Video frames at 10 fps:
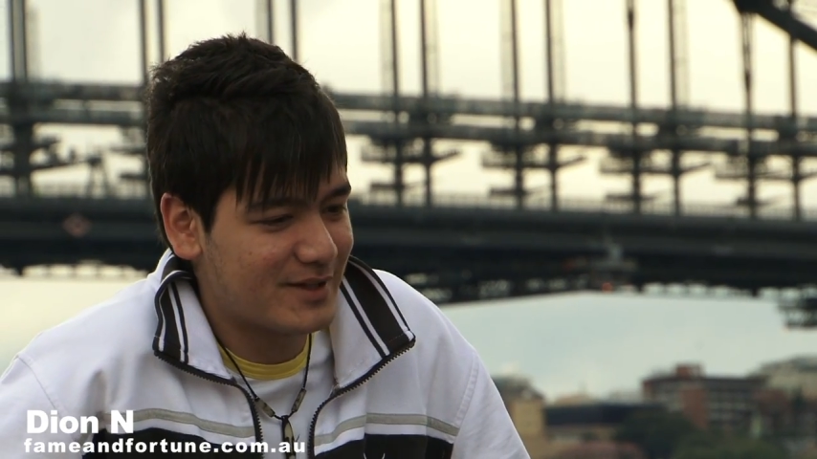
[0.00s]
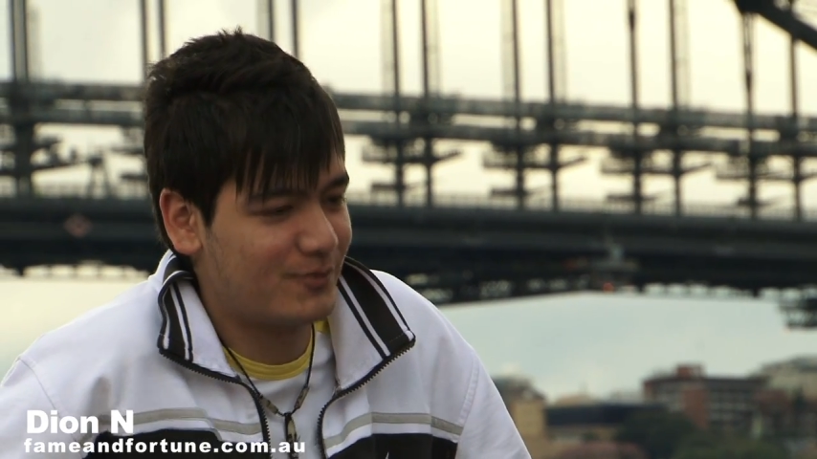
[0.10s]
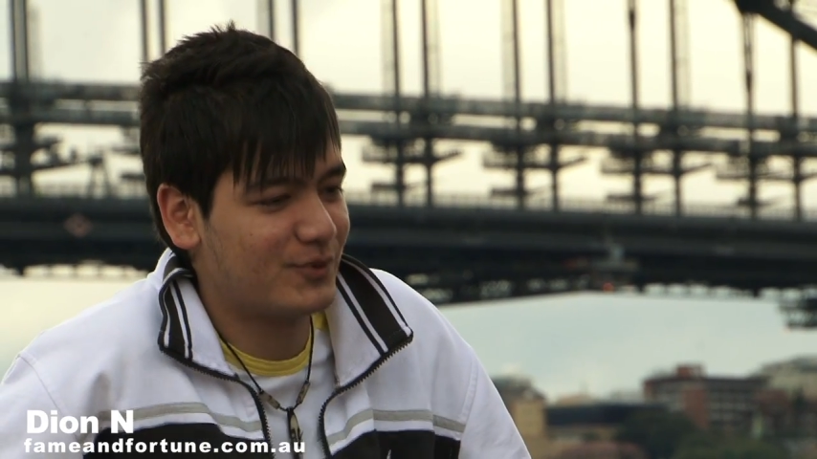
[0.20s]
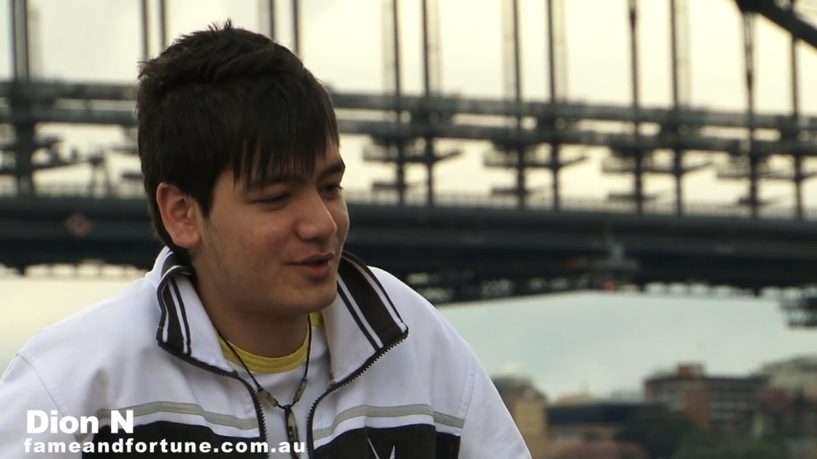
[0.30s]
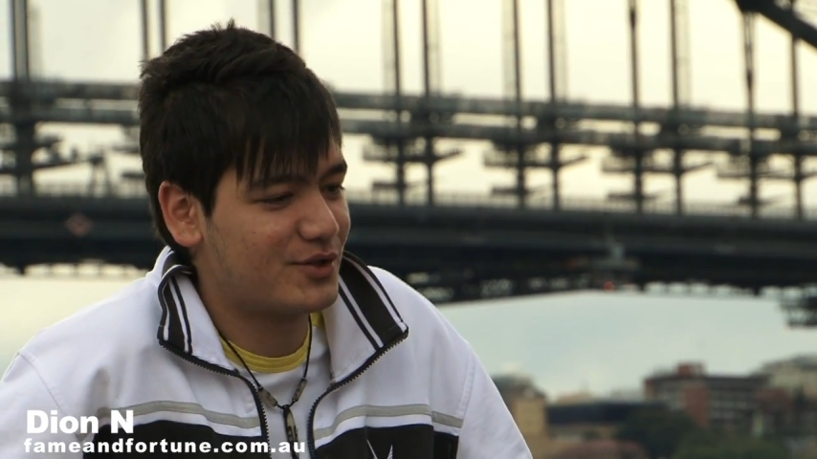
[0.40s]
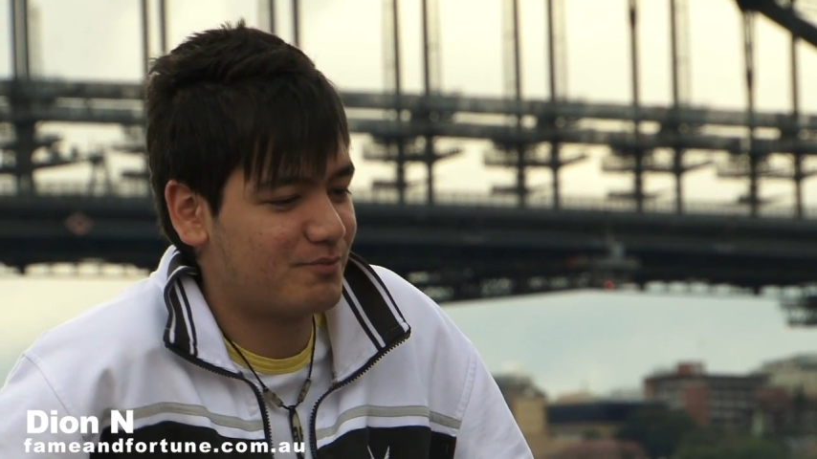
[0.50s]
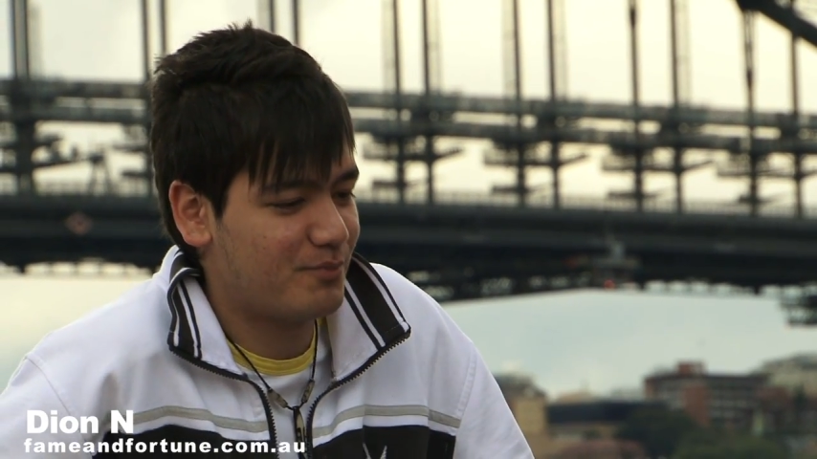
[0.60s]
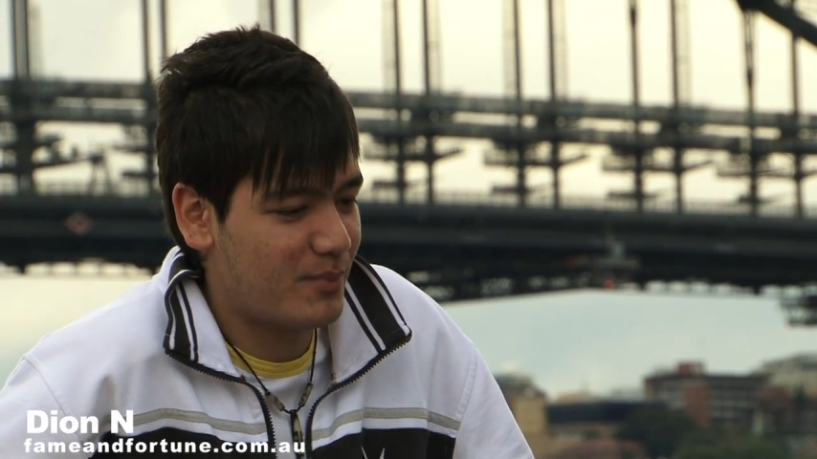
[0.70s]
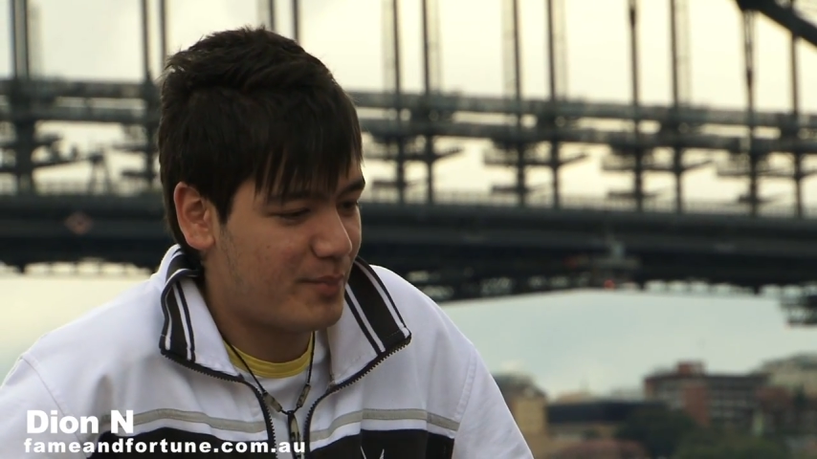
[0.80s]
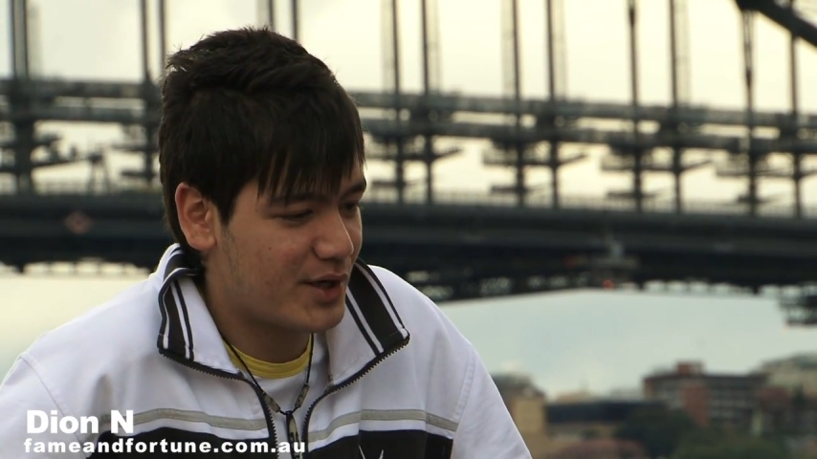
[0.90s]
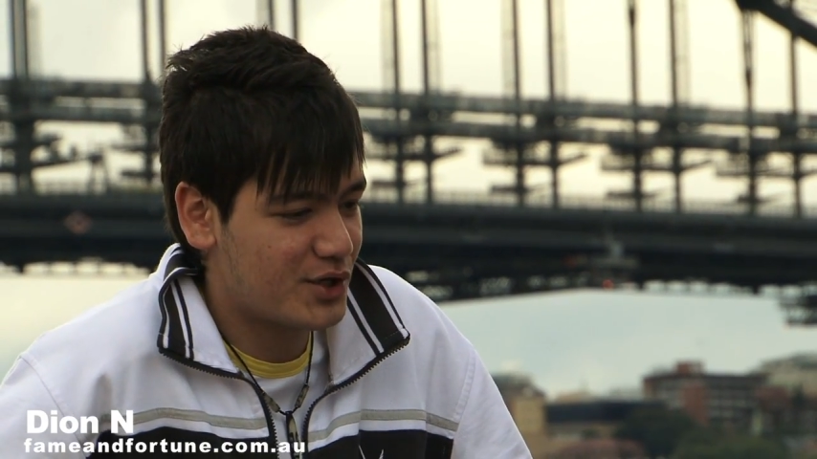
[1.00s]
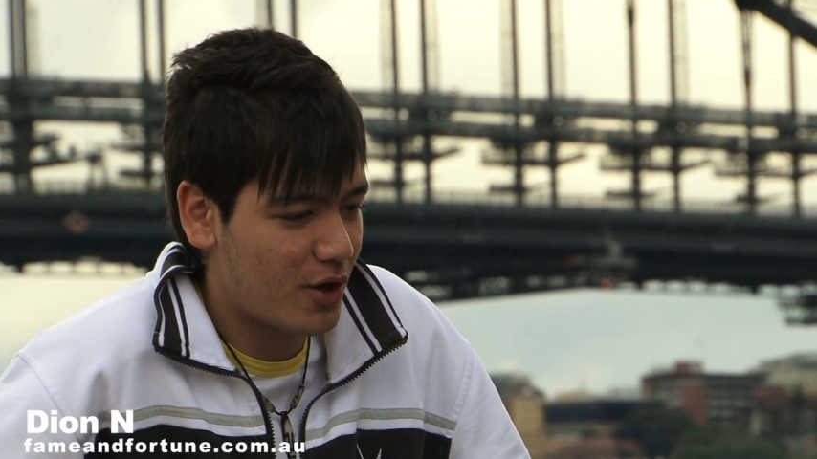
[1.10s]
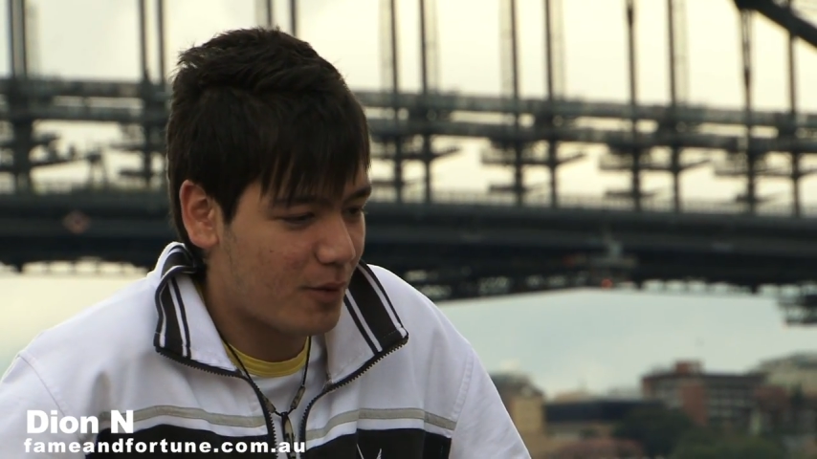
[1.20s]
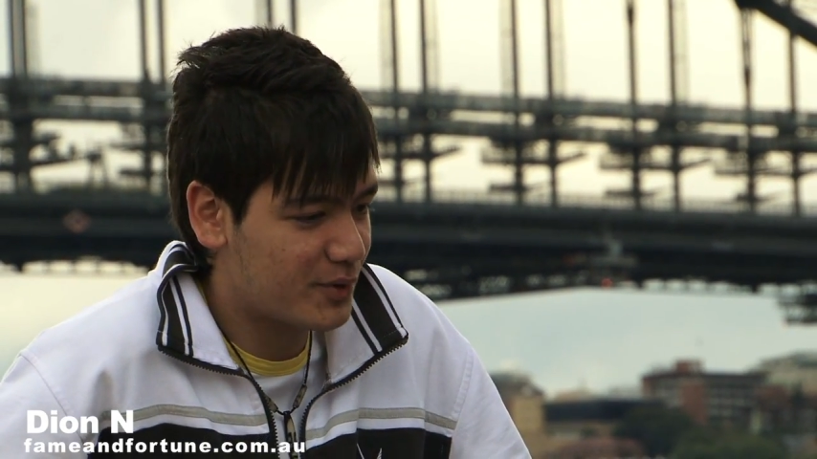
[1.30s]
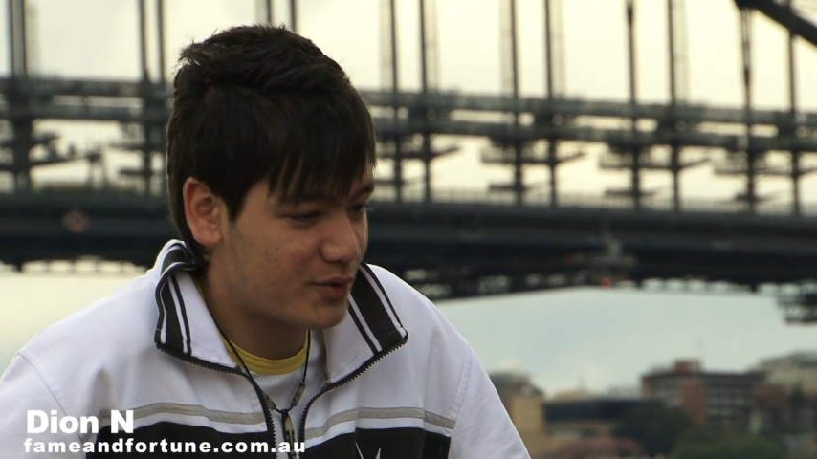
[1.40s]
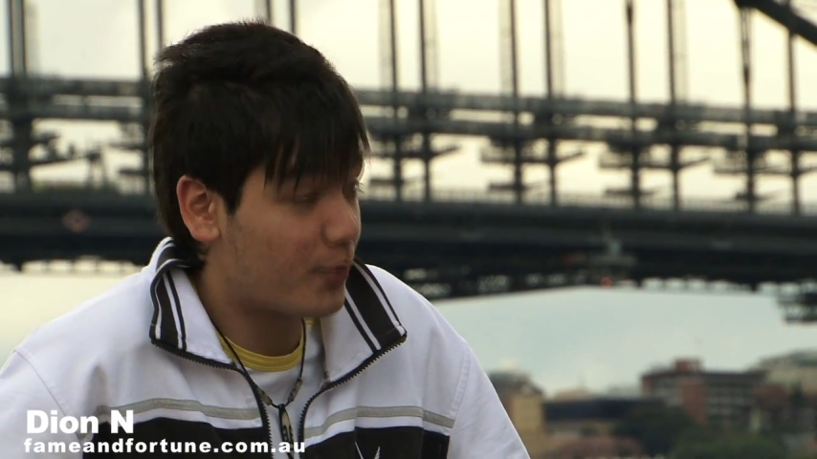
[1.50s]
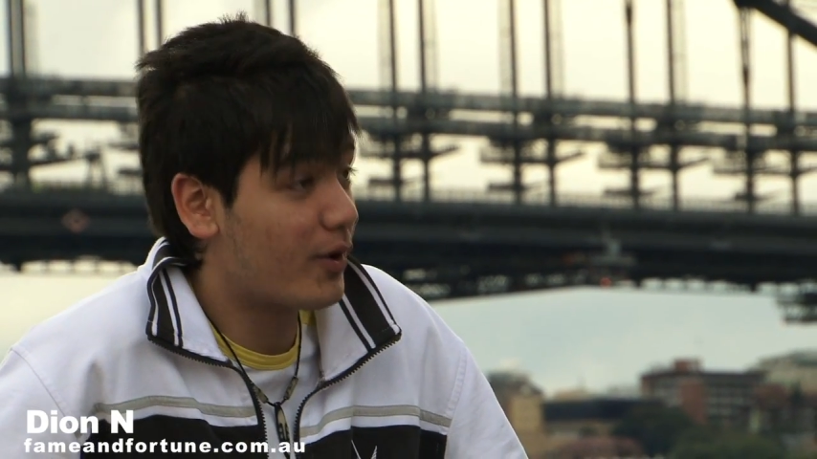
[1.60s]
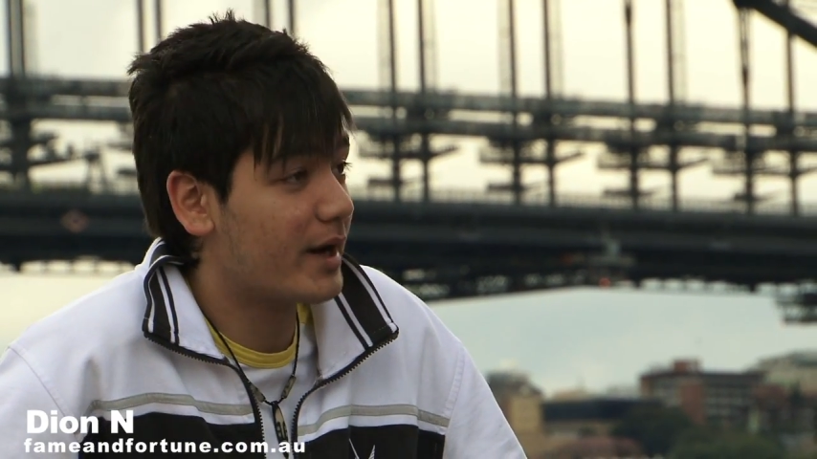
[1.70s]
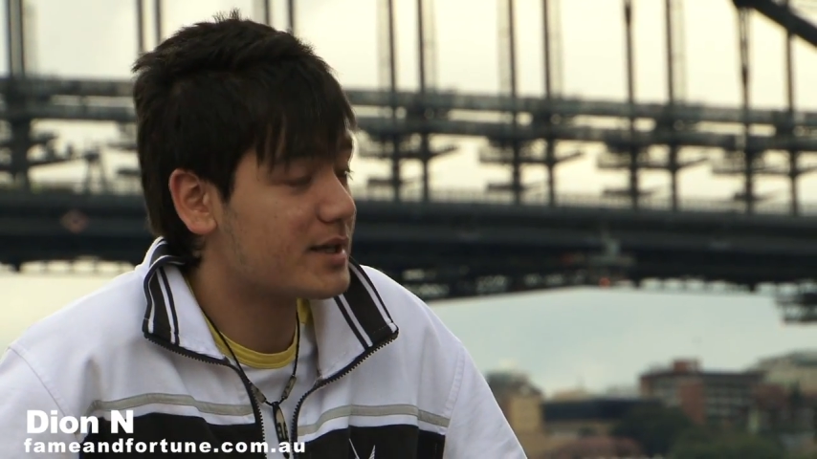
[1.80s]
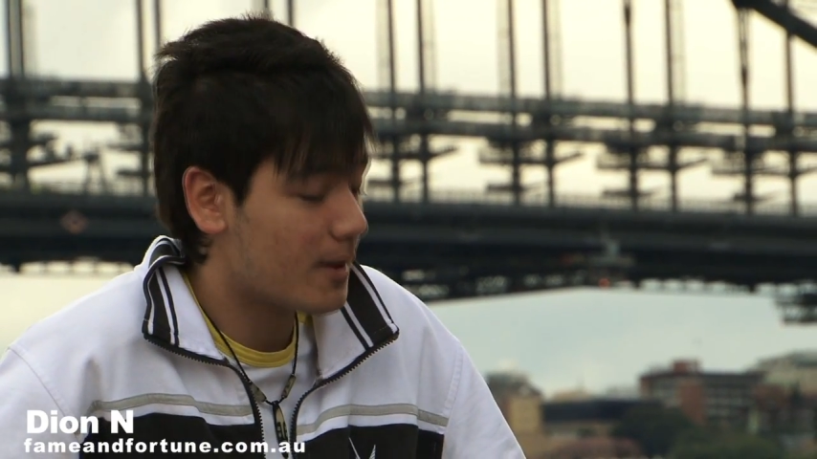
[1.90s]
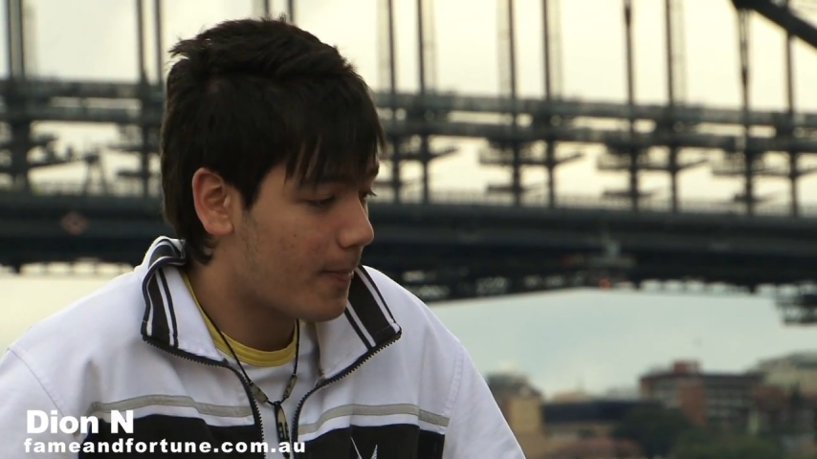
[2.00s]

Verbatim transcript: It was a big shock, big surprise.